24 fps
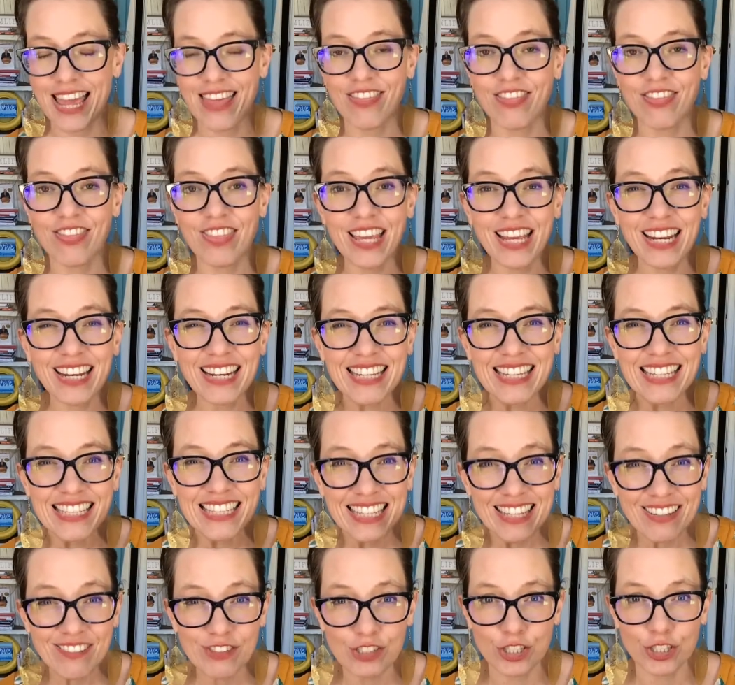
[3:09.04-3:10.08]
and then
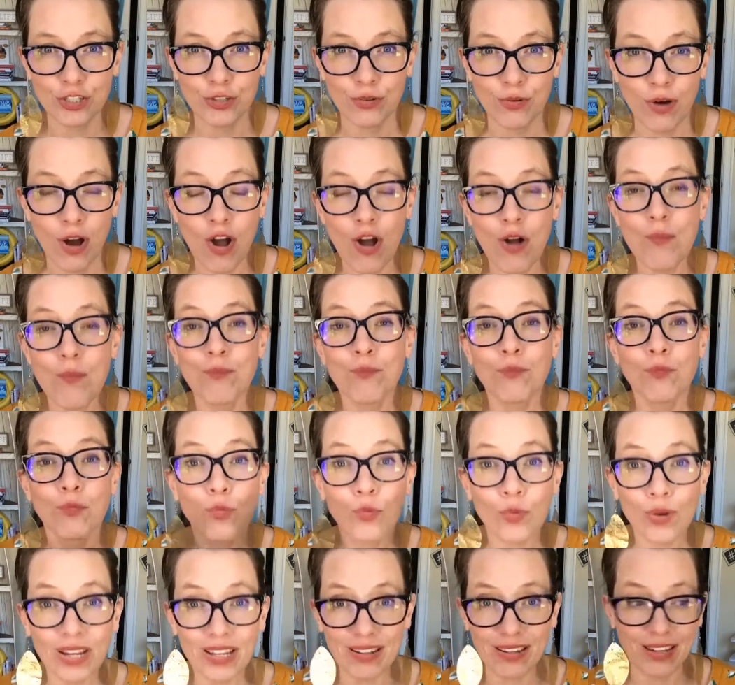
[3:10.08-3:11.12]
gives you
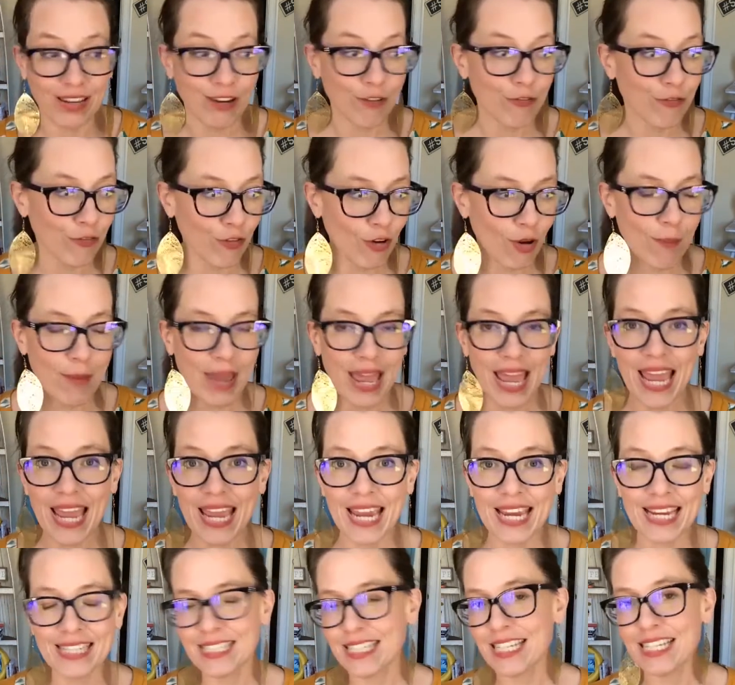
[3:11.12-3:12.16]
really from
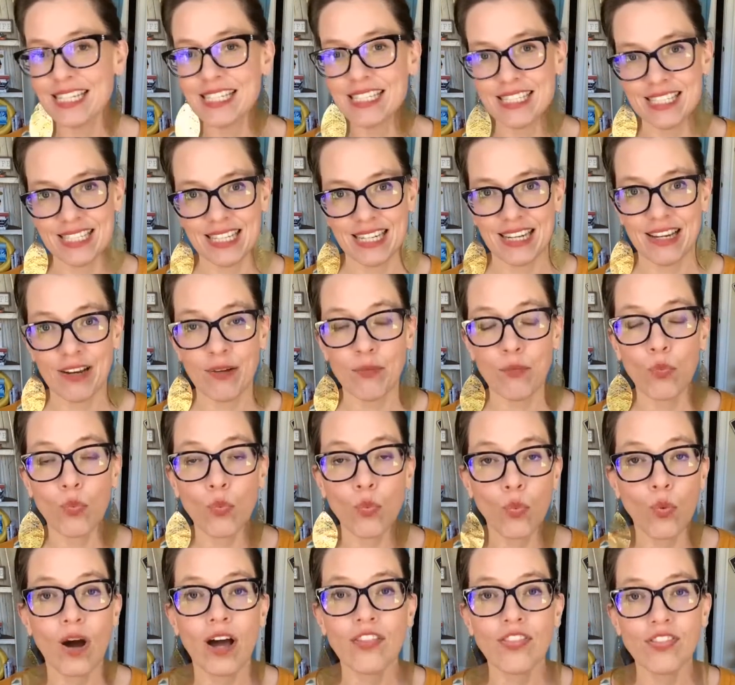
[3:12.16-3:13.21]
A to Z
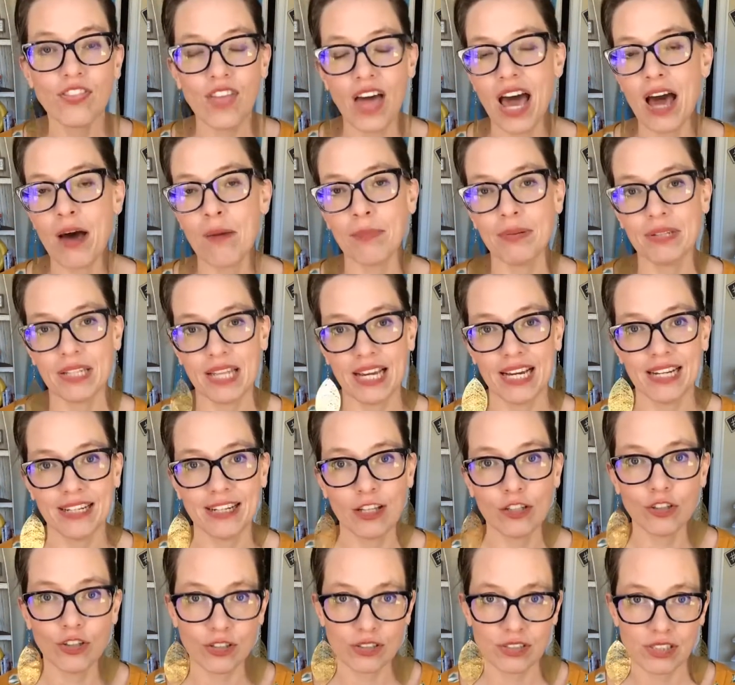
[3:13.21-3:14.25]
what that plan
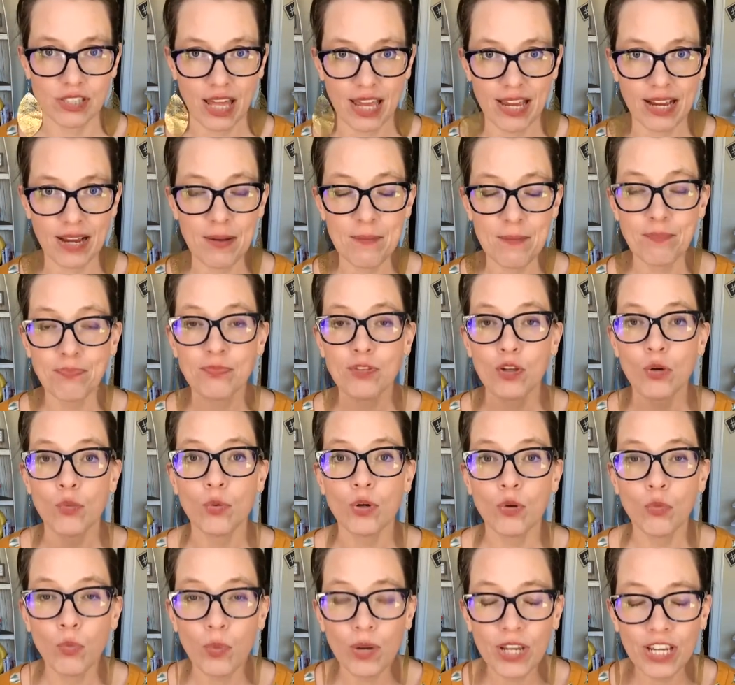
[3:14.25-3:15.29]
looks like.
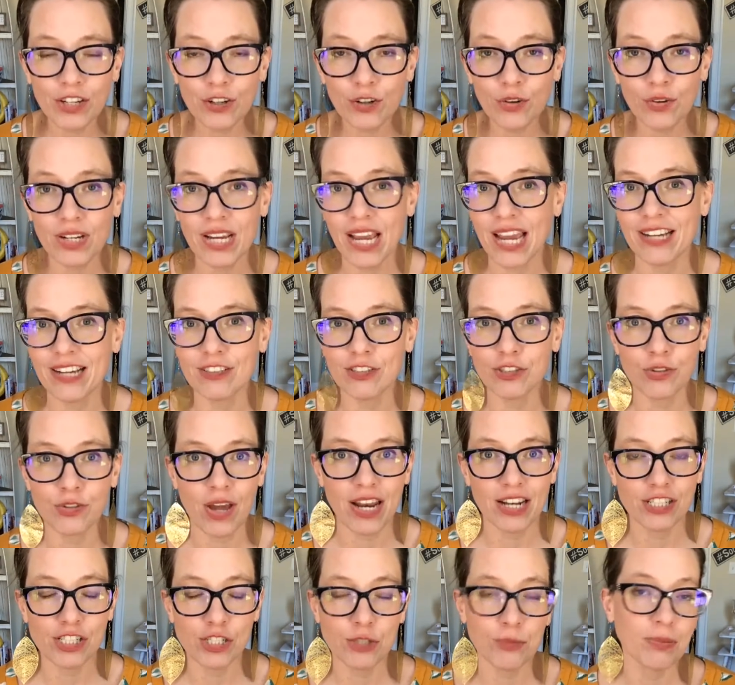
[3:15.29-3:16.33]
When we create
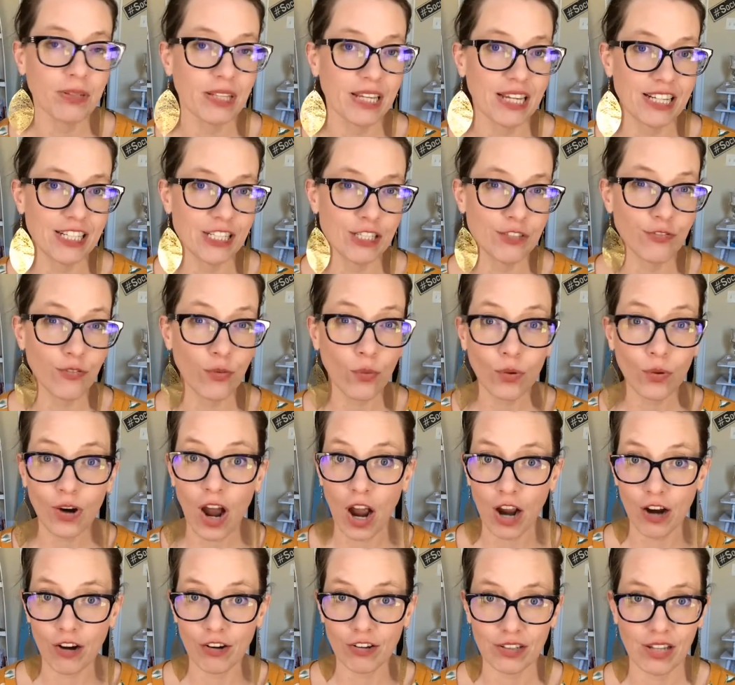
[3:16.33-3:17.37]
strategy plans for
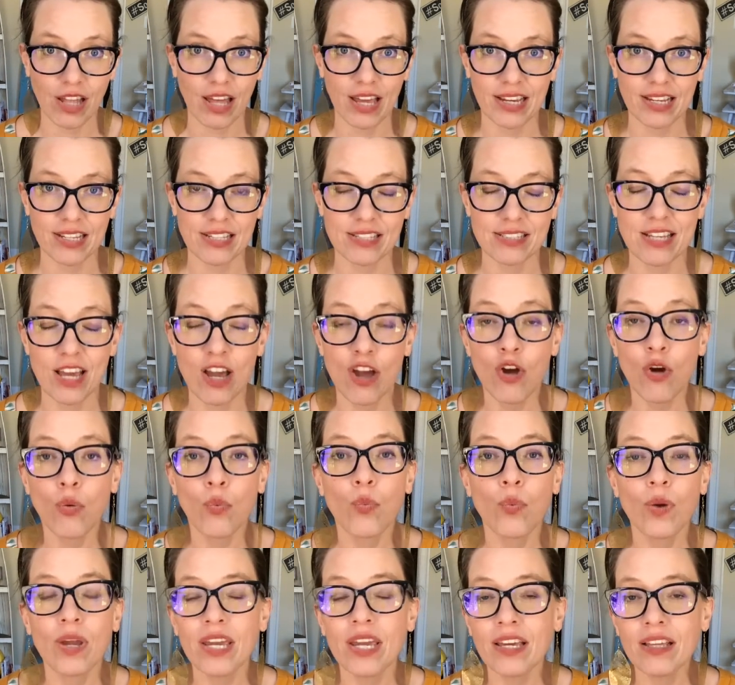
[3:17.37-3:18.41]
our clients,
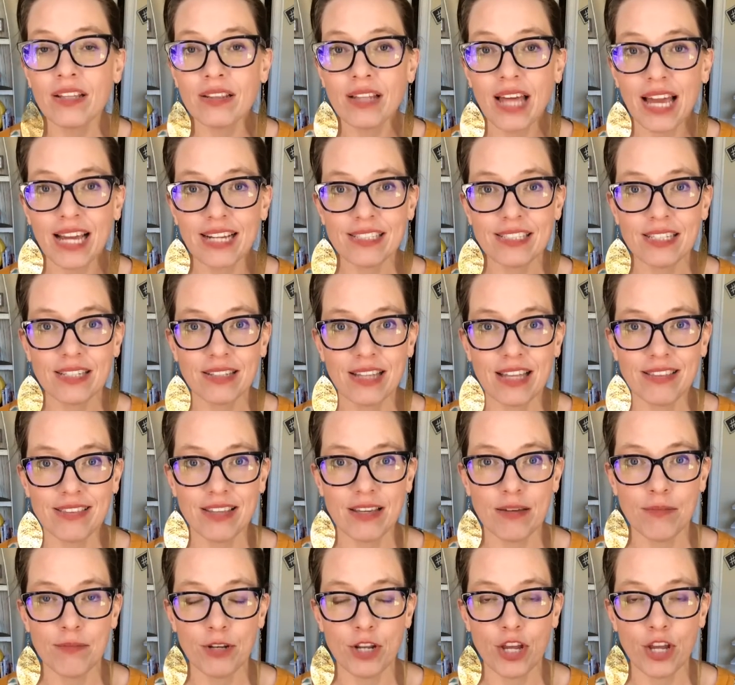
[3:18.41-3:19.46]
we like to let
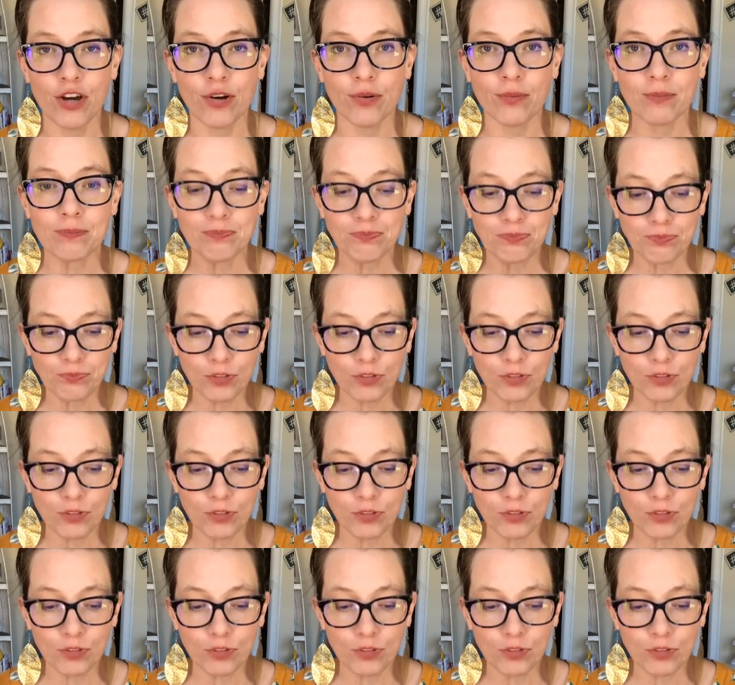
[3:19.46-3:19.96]
them know.